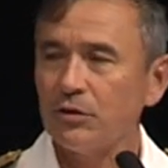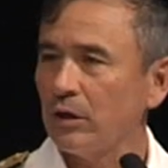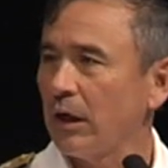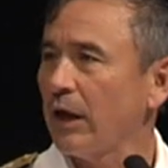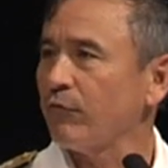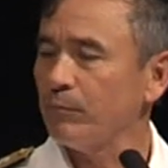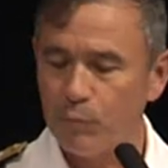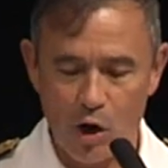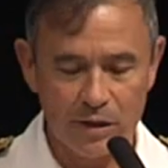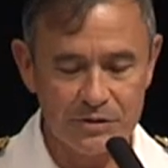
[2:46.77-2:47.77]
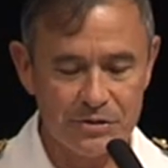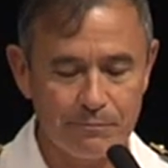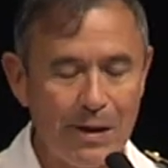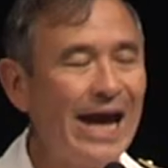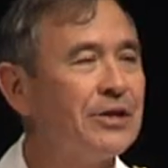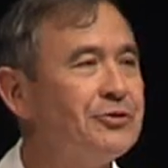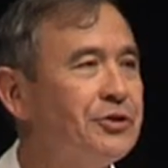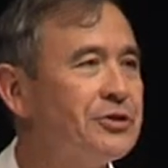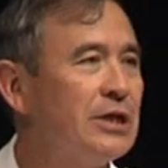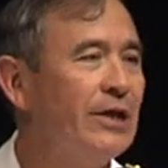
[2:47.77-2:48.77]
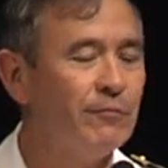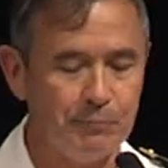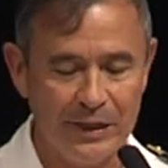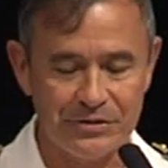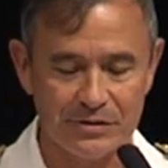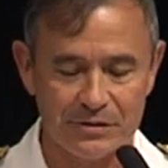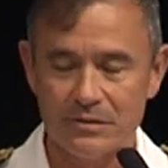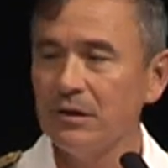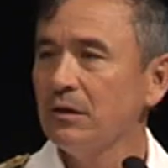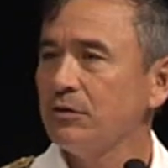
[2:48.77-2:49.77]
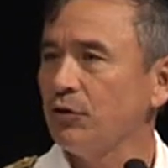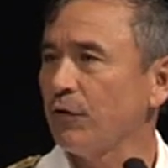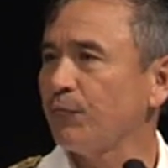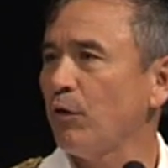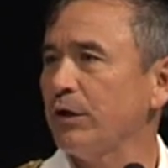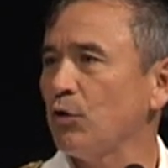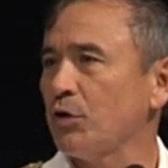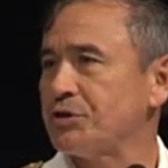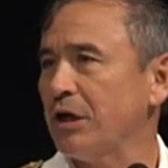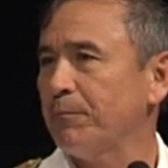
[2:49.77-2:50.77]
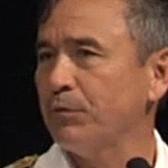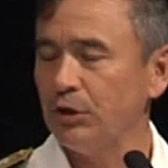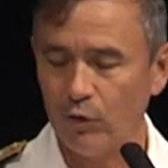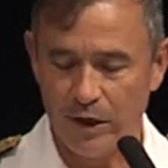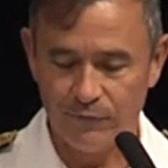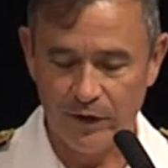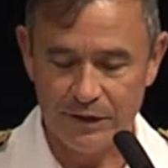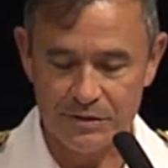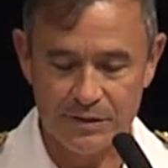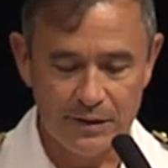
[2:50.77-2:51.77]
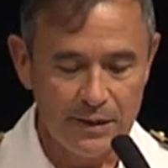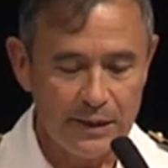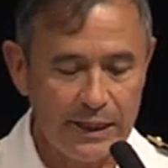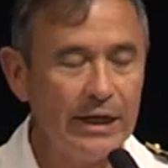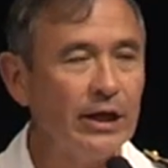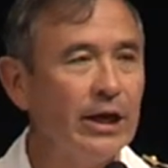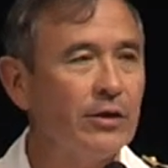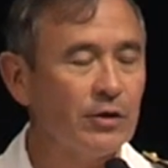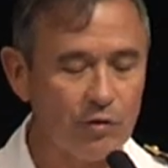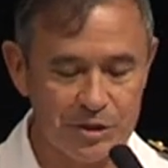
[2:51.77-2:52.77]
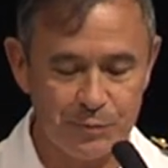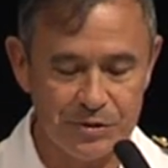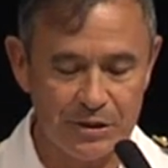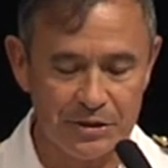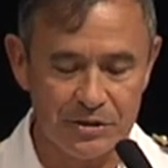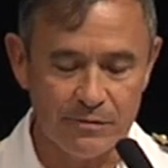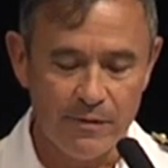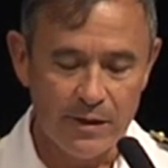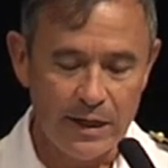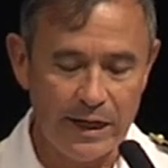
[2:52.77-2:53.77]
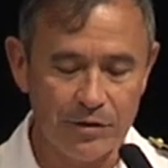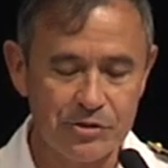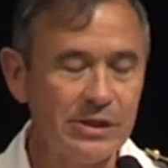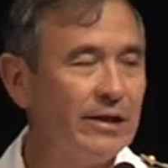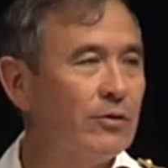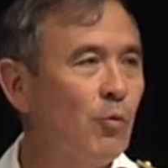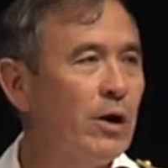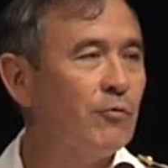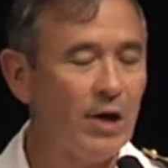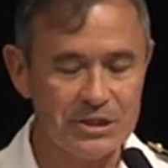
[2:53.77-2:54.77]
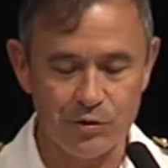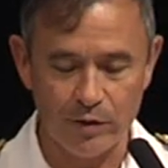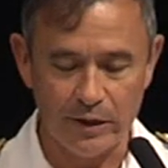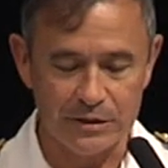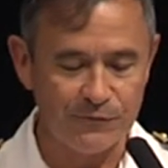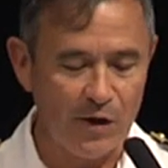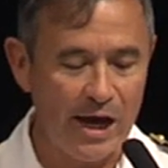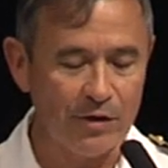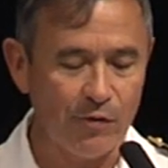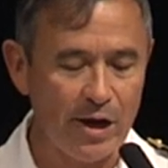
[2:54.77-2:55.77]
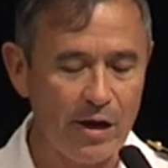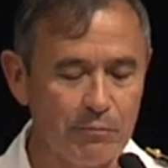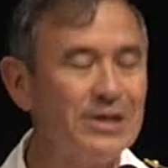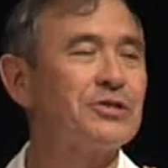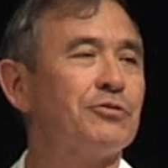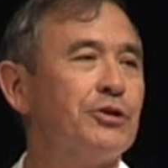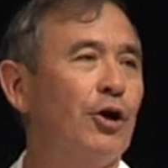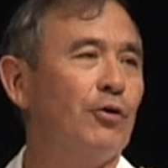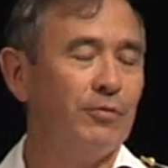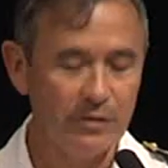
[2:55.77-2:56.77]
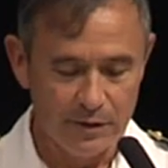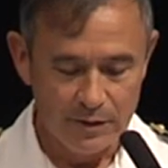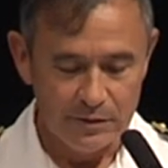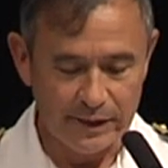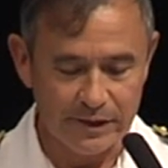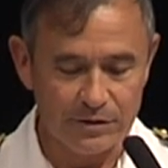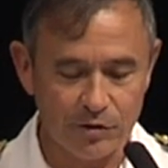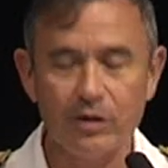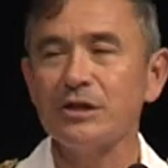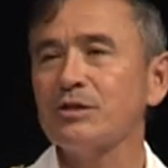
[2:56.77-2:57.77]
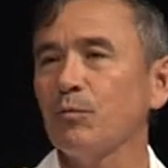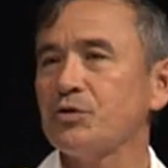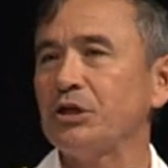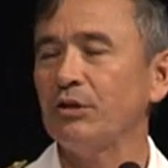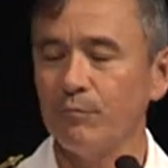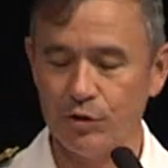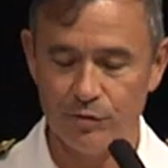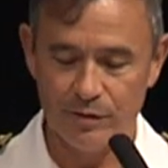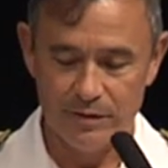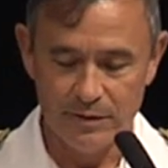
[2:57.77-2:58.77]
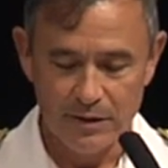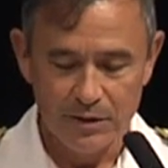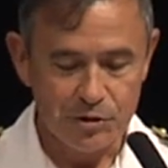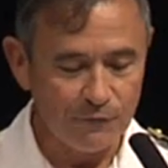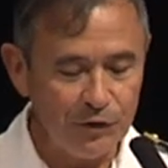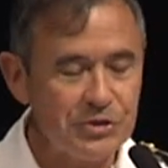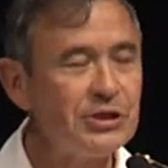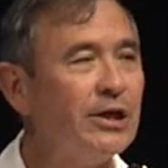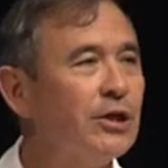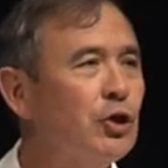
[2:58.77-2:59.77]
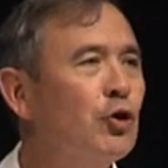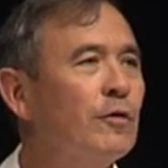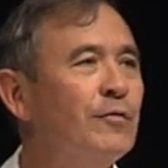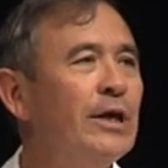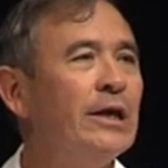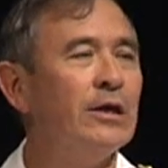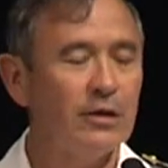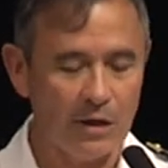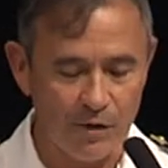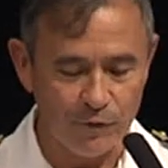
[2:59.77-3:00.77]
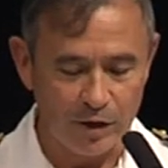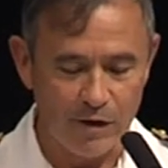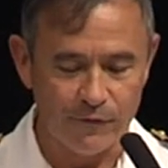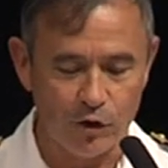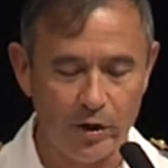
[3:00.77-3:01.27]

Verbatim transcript: to deliver books and packages, even pizzas, to your front doorstep with UAVs. Getting into the Christmas season, I understand that one restaurant is flying around mistletoe to get their customers in the mood. So if you see a UAV hovering over your